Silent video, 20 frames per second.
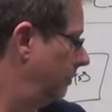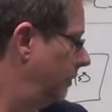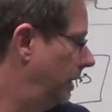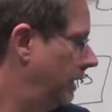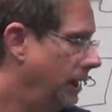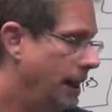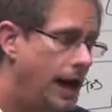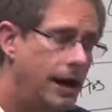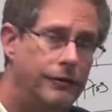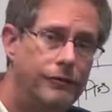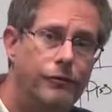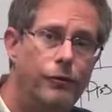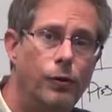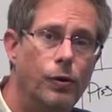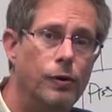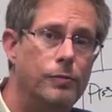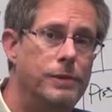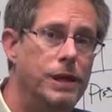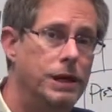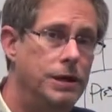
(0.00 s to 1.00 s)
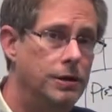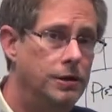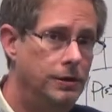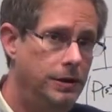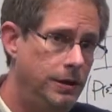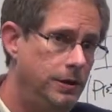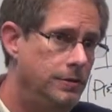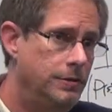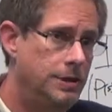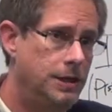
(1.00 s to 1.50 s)
platform that you're
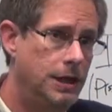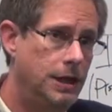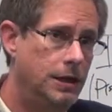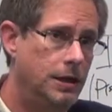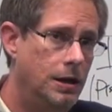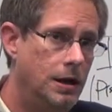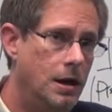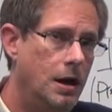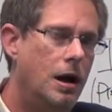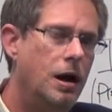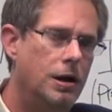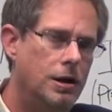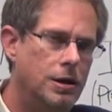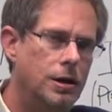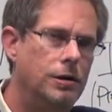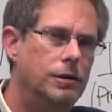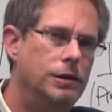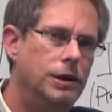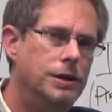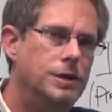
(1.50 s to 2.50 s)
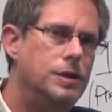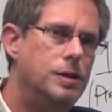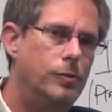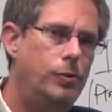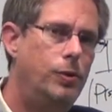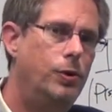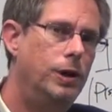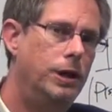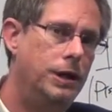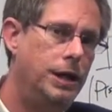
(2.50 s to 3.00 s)
using are currently
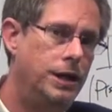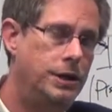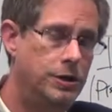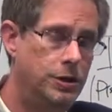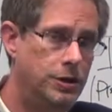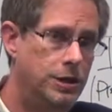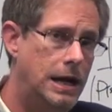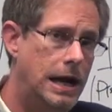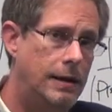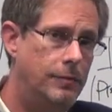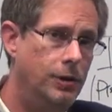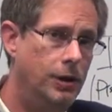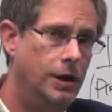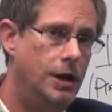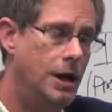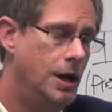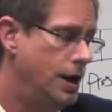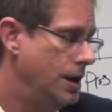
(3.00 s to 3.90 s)
supported under Jabber.